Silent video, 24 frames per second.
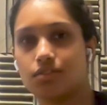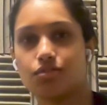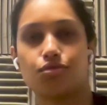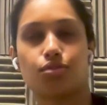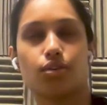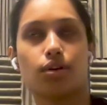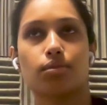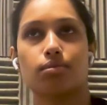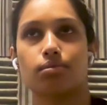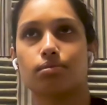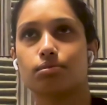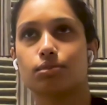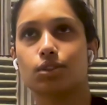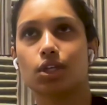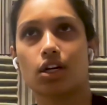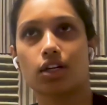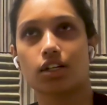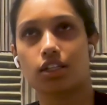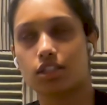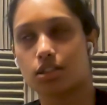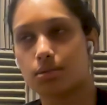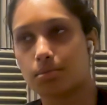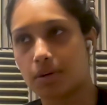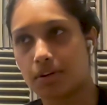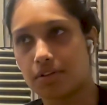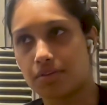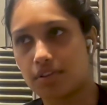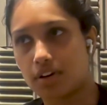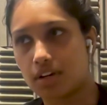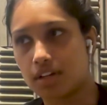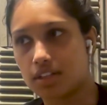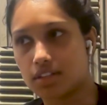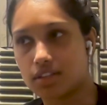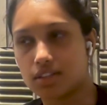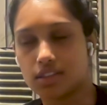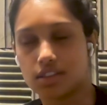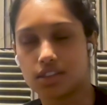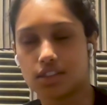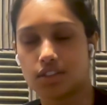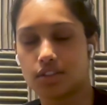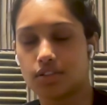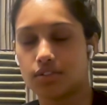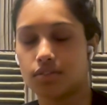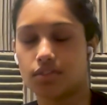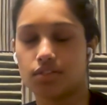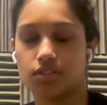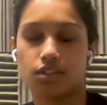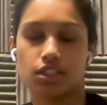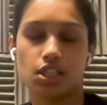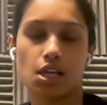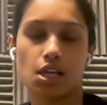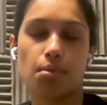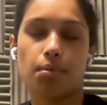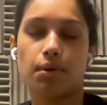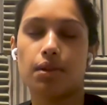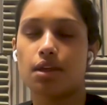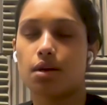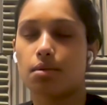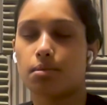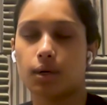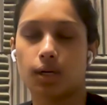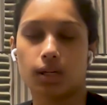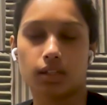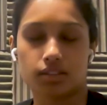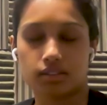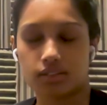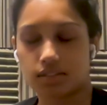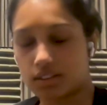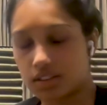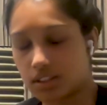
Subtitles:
from talking to my friends, some of them are